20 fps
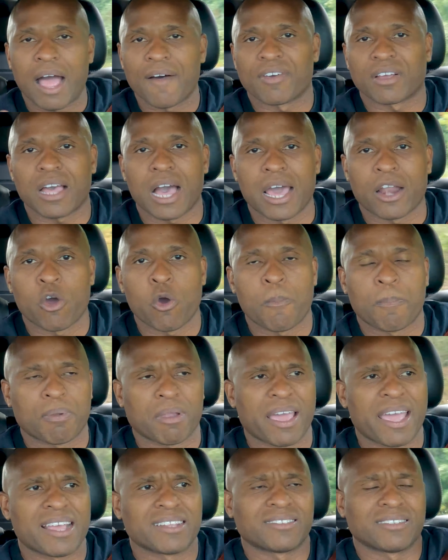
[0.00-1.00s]
avocado
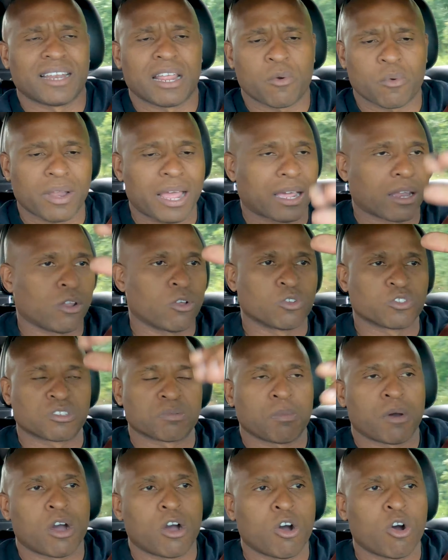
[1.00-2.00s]
plants and they were like little
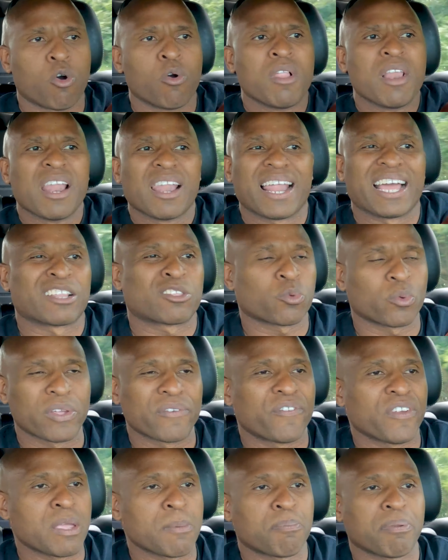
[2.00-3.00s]
small like three
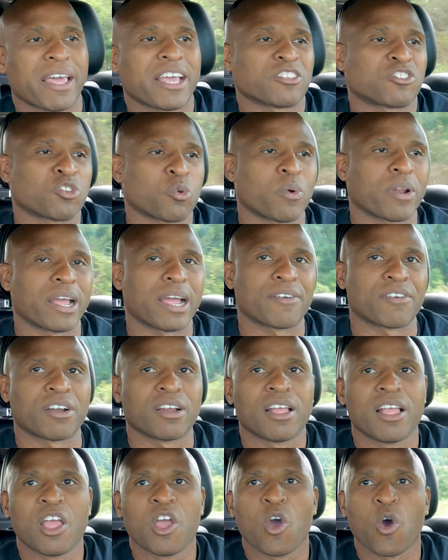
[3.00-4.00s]
feet plants or whatever.
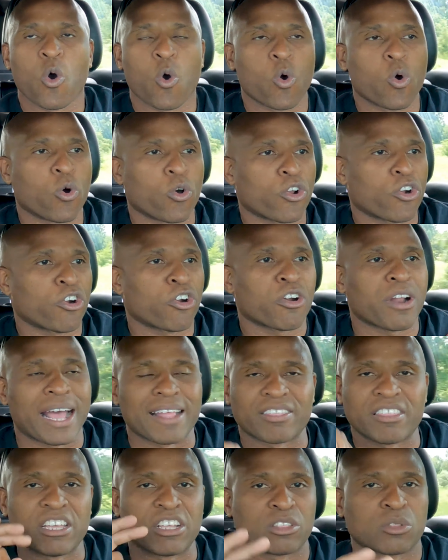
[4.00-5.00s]
Ordered
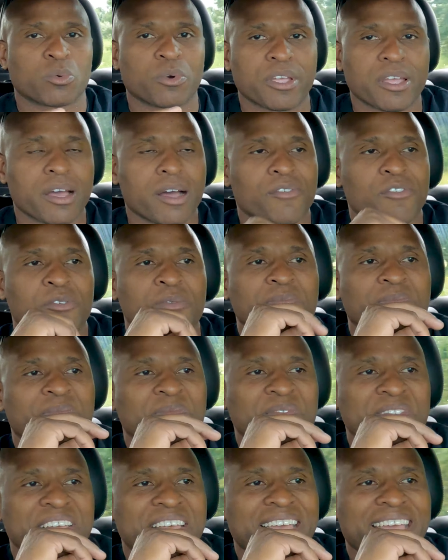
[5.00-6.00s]
I think three of
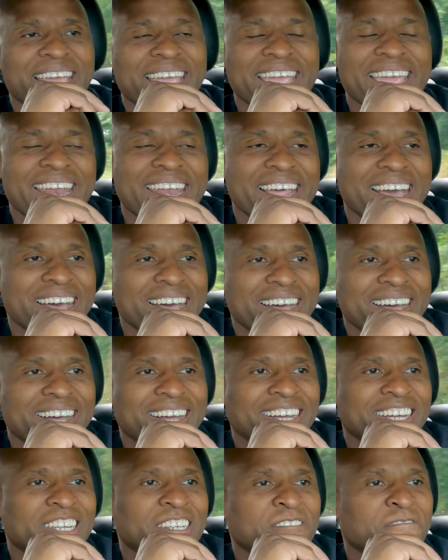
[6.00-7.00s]
them, and
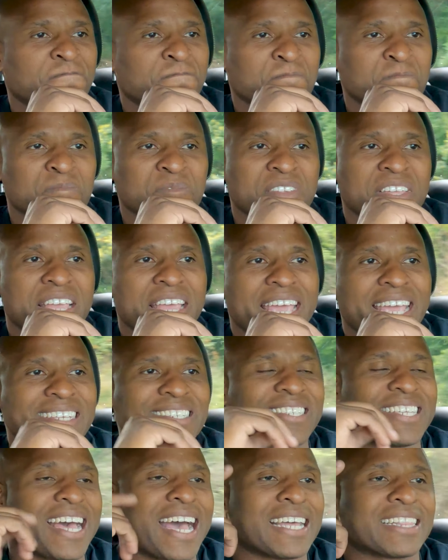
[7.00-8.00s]
uh,
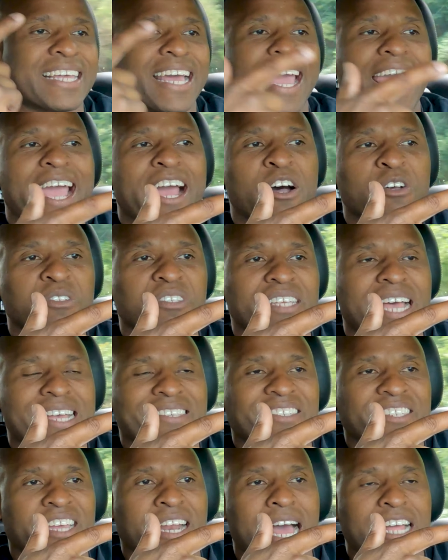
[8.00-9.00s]
inside the house I
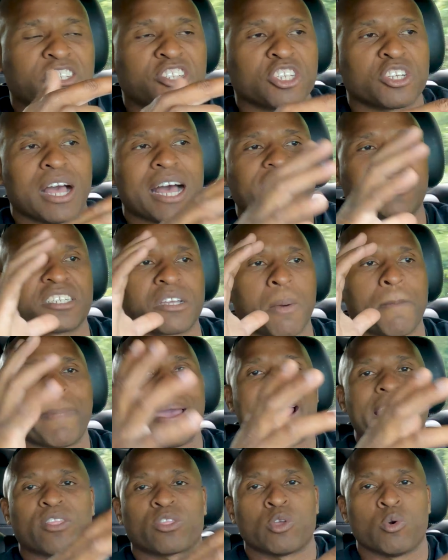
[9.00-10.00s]
said I took I took a
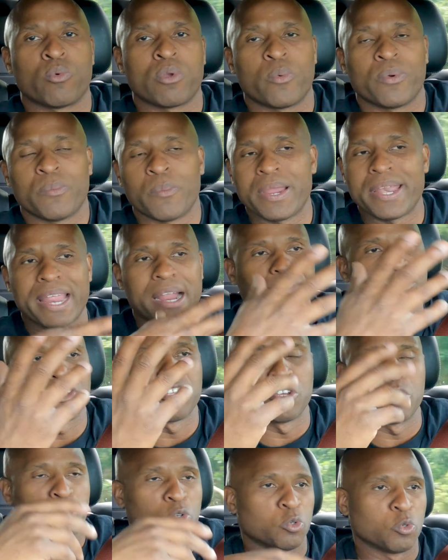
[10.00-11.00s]
bathroom we we never
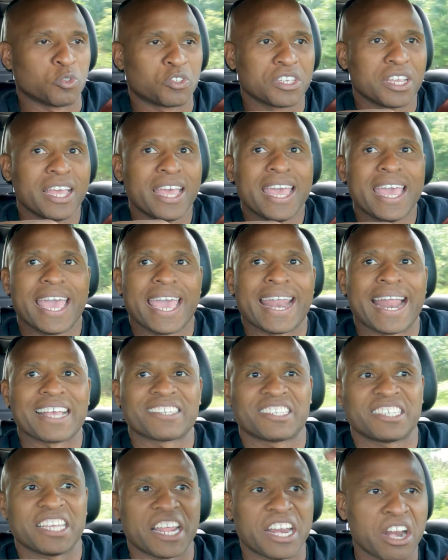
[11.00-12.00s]
used, and I
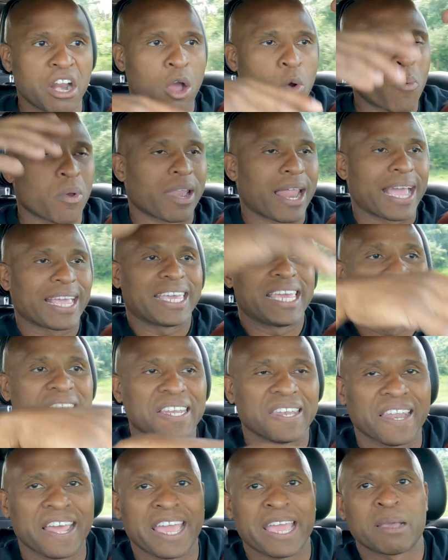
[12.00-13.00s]
set it up with like
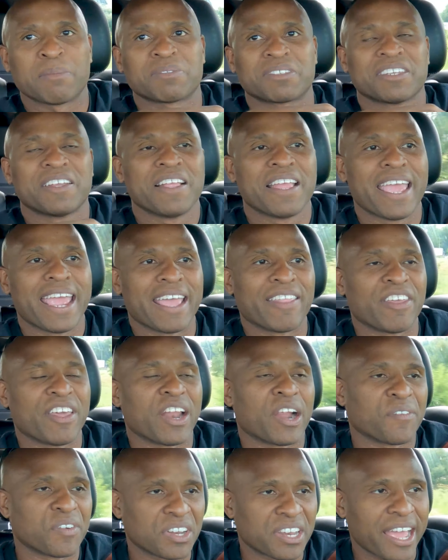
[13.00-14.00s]
heat lamps, and then
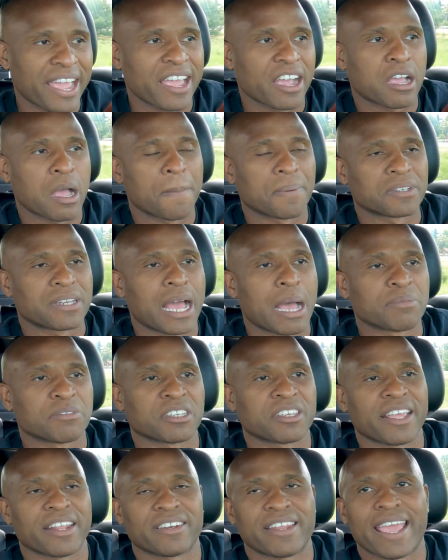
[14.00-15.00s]
every day a couple times
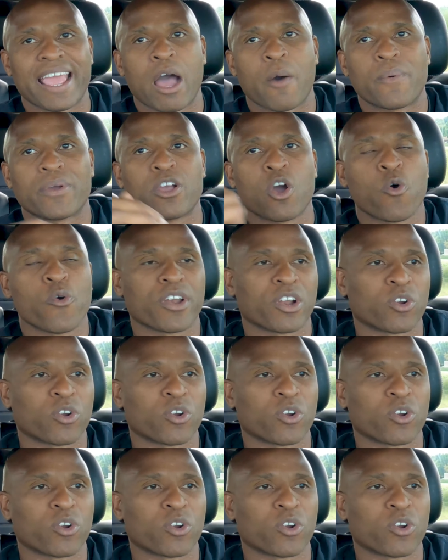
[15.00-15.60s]
a good day I would go